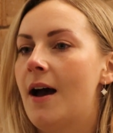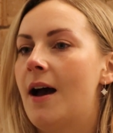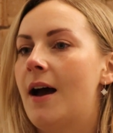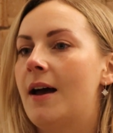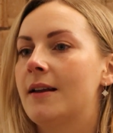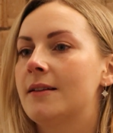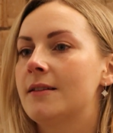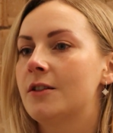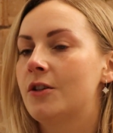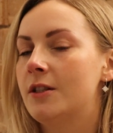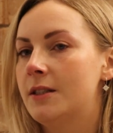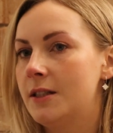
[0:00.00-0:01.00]

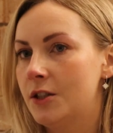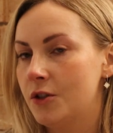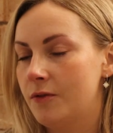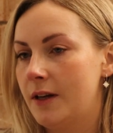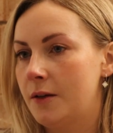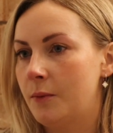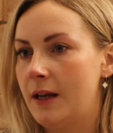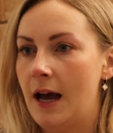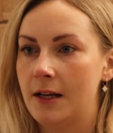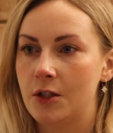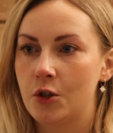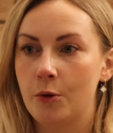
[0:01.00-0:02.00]
And considering we
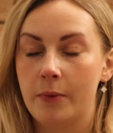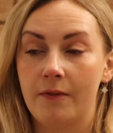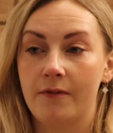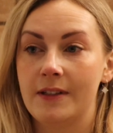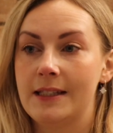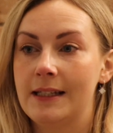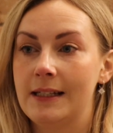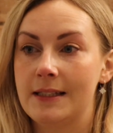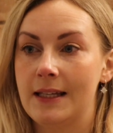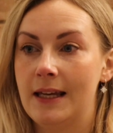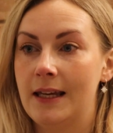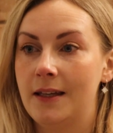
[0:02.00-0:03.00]
had
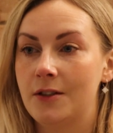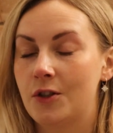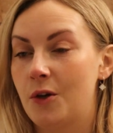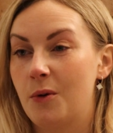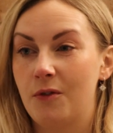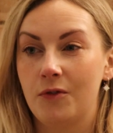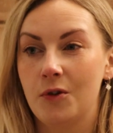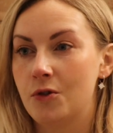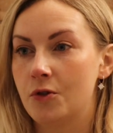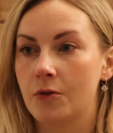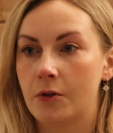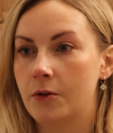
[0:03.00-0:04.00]
sub-infertility, so a few
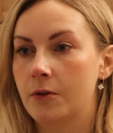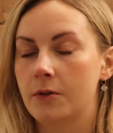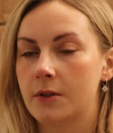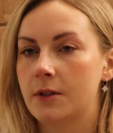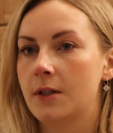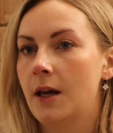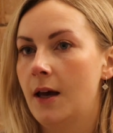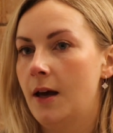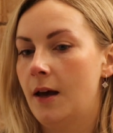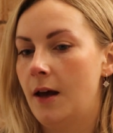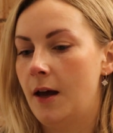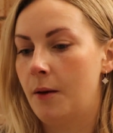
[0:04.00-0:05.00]
struggles
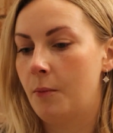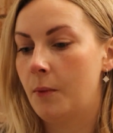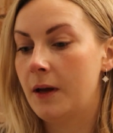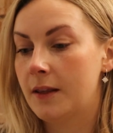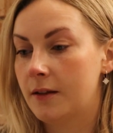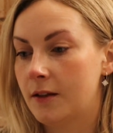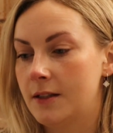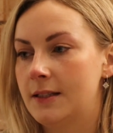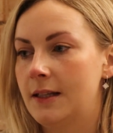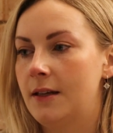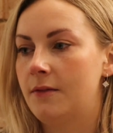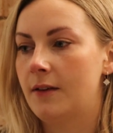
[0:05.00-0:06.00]
with
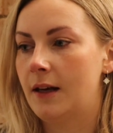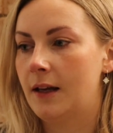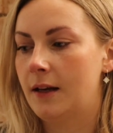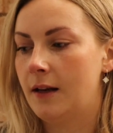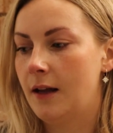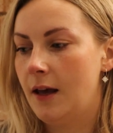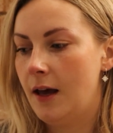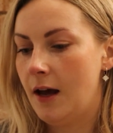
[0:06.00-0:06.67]
conceiving,